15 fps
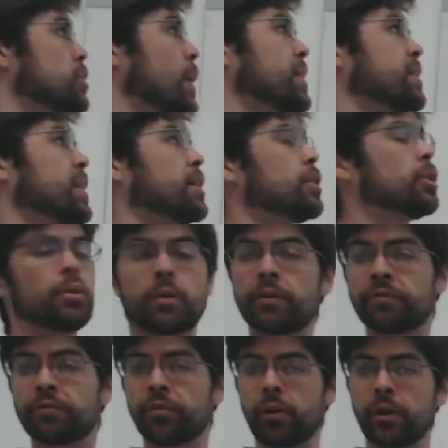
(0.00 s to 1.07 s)
So I think you're
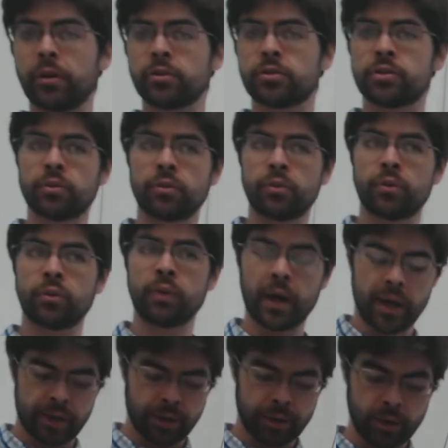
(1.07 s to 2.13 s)
referring to
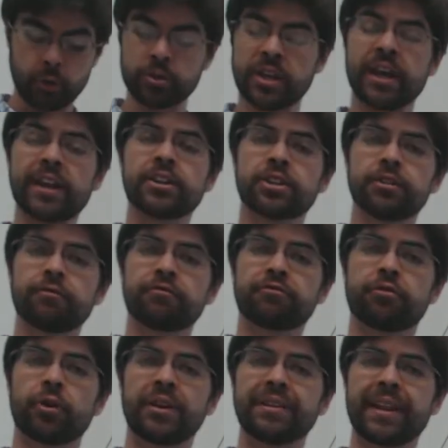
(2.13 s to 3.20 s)
the notation
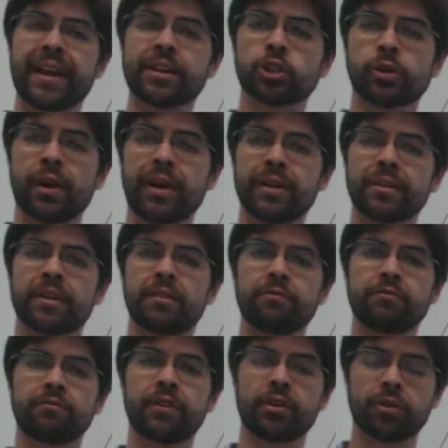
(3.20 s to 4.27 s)
for electron
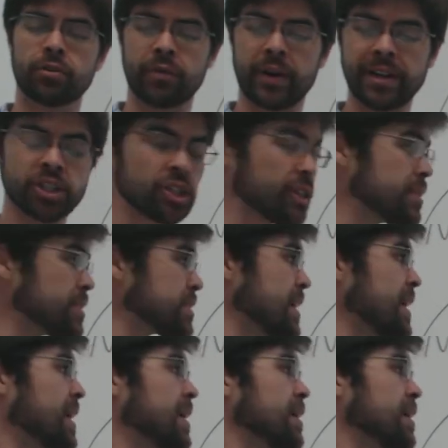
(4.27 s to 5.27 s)
configurations.